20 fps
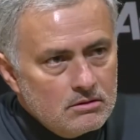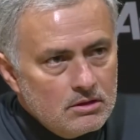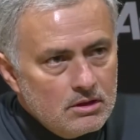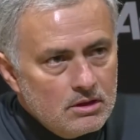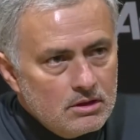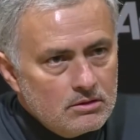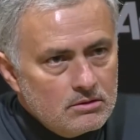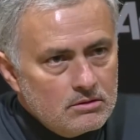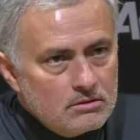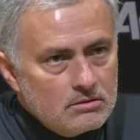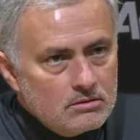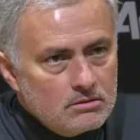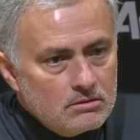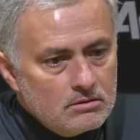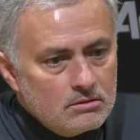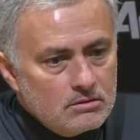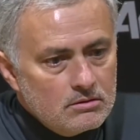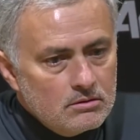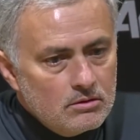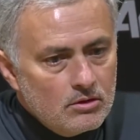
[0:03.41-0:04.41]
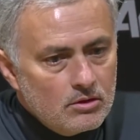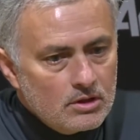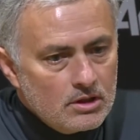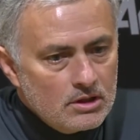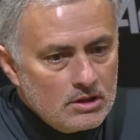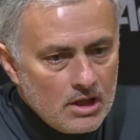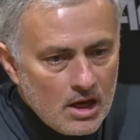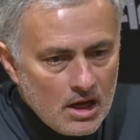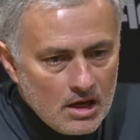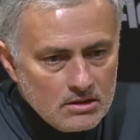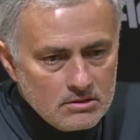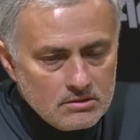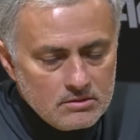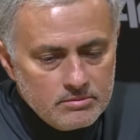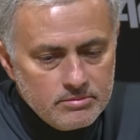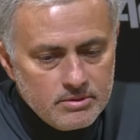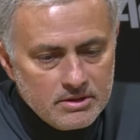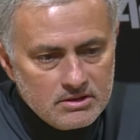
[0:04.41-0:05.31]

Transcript: and organized,